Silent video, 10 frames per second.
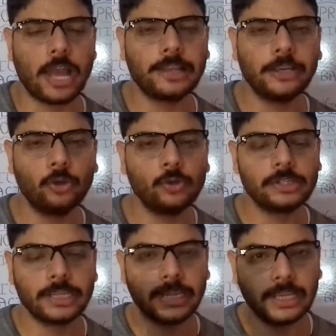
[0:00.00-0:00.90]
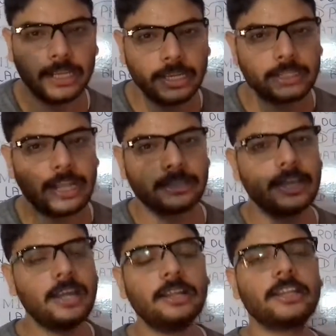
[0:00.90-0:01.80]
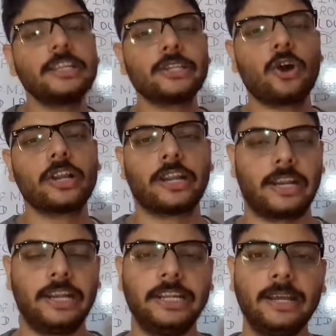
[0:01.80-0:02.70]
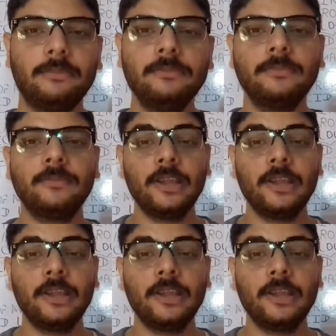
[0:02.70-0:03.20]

either you could say that the disorder in term